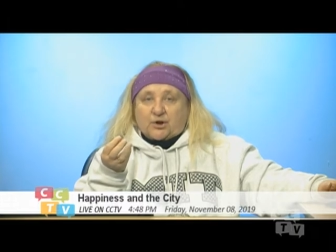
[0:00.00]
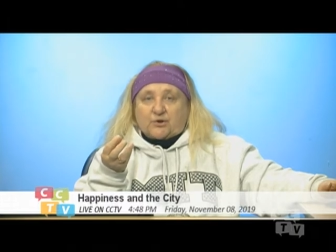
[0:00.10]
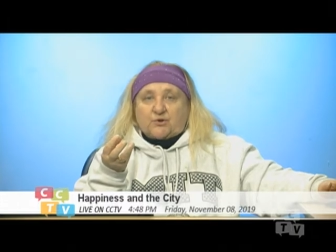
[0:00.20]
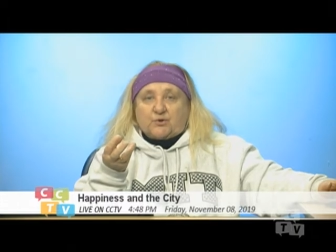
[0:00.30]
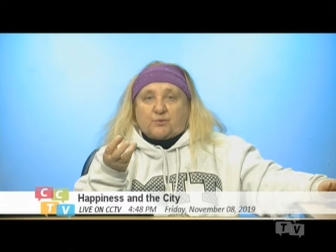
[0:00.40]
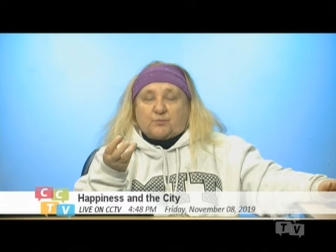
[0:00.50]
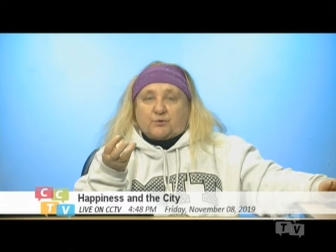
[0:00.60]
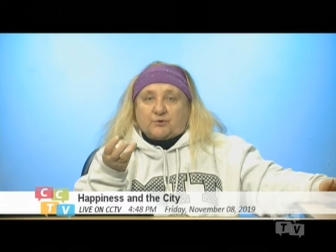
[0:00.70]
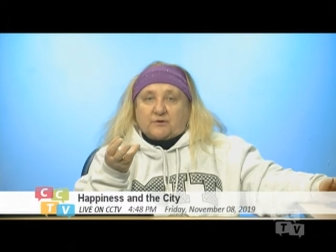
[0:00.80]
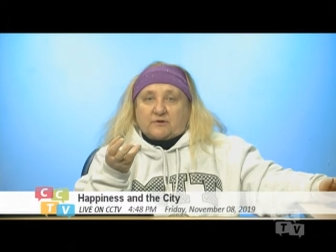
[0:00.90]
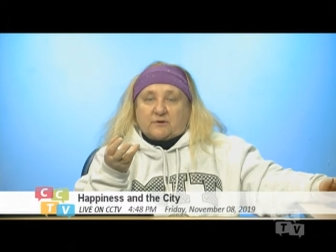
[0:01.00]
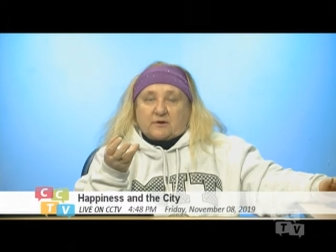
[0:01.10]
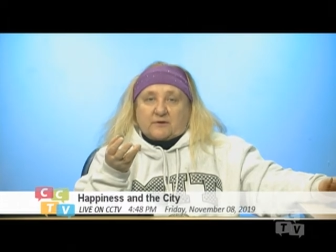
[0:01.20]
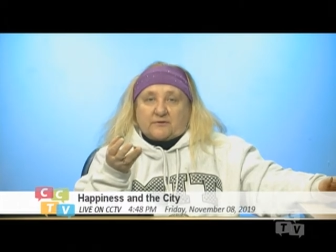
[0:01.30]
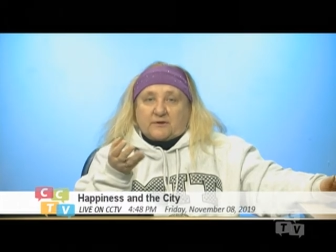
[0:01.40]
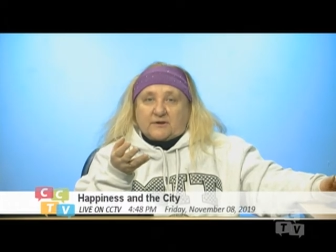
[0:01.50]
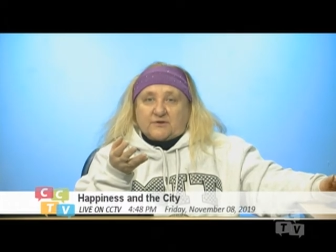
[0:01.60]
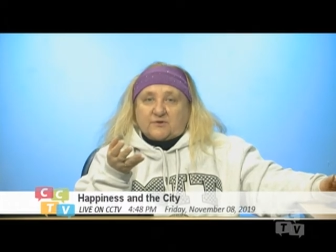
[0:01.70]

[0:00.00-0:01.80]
to put things